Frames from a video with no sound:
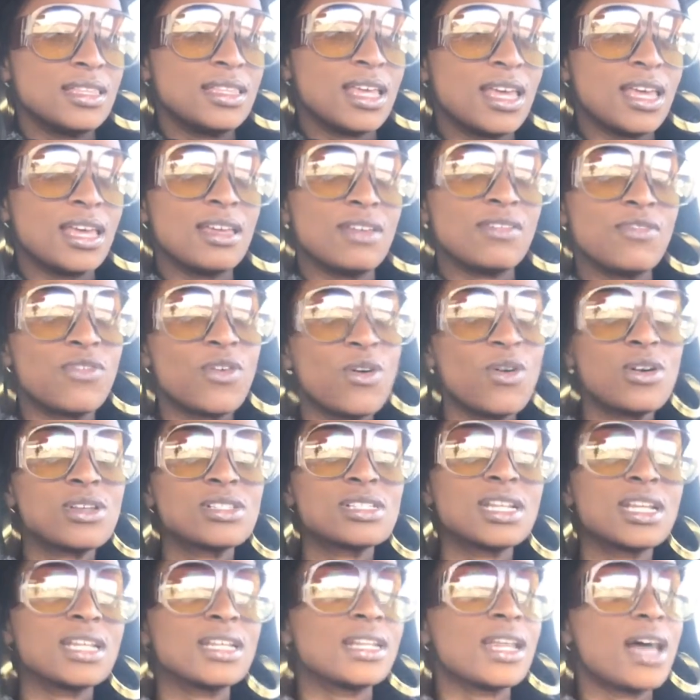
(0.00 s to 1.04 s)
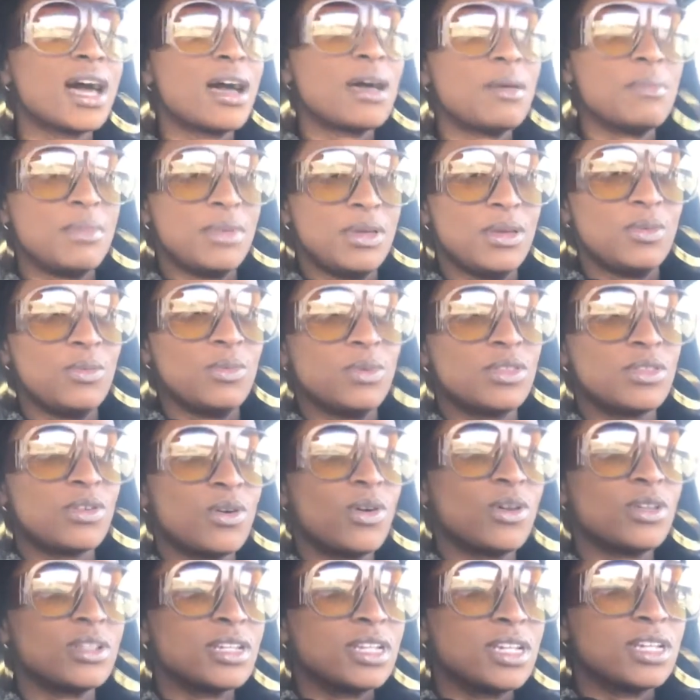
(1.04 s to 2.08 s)
that falls in alignment with
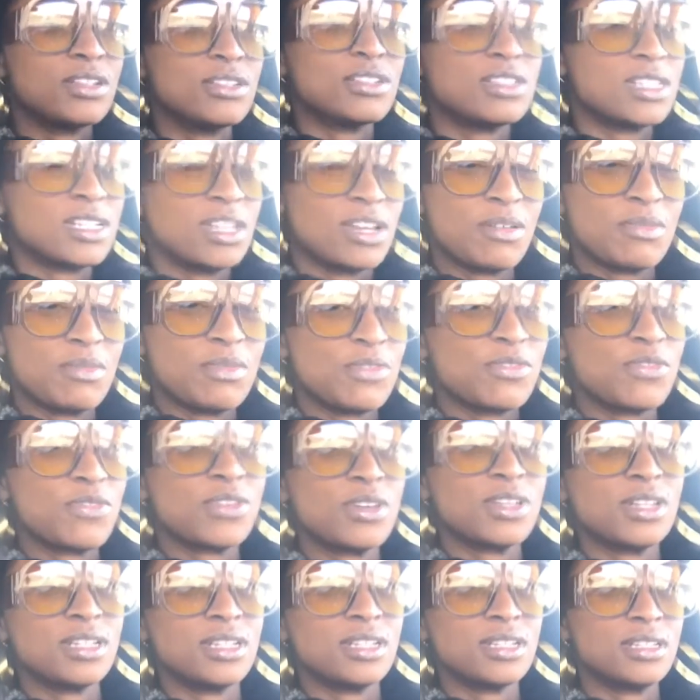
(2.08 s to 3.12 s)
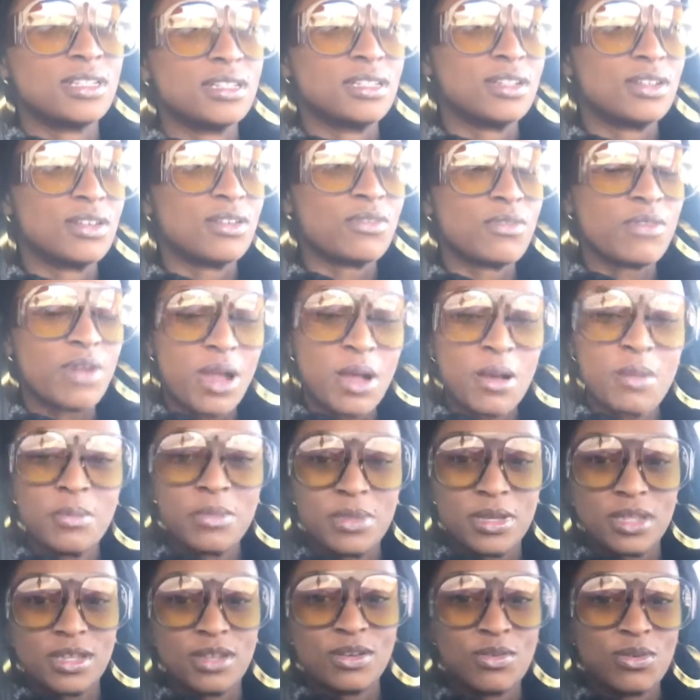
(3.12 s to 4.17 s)
all the energy I've been feeling
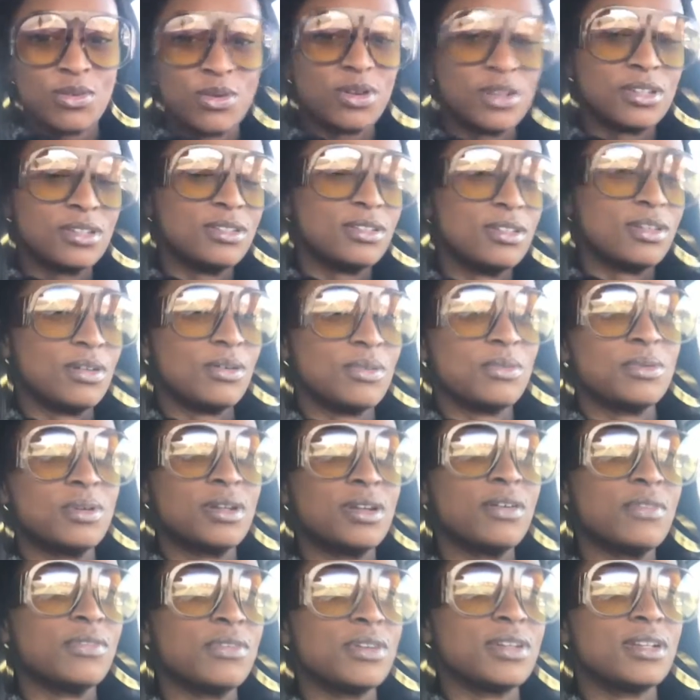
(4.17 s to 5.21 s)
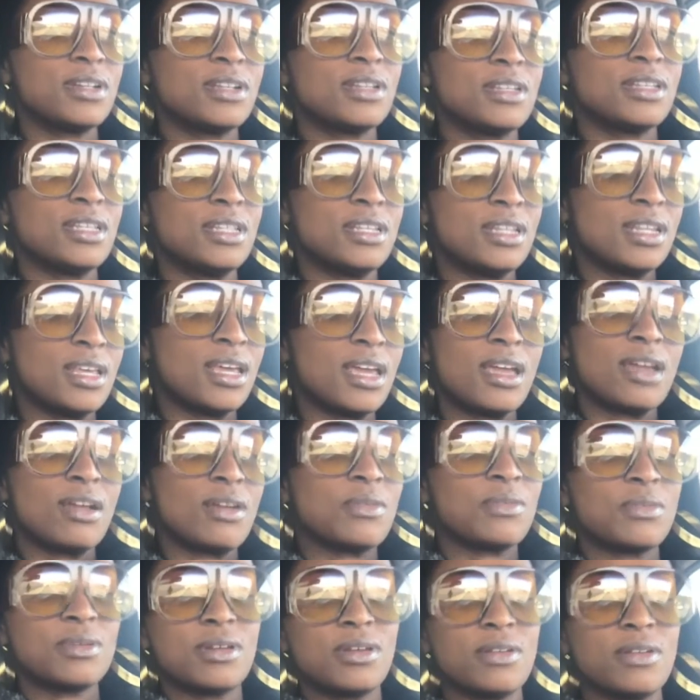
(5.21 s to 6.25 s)
around me, or, you know, whatever, in the
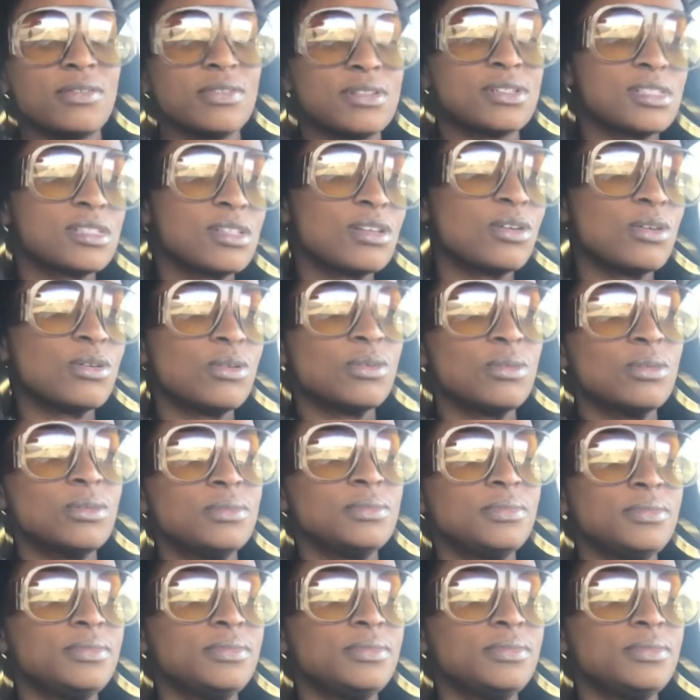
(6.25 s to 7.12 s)
air or whatever. So,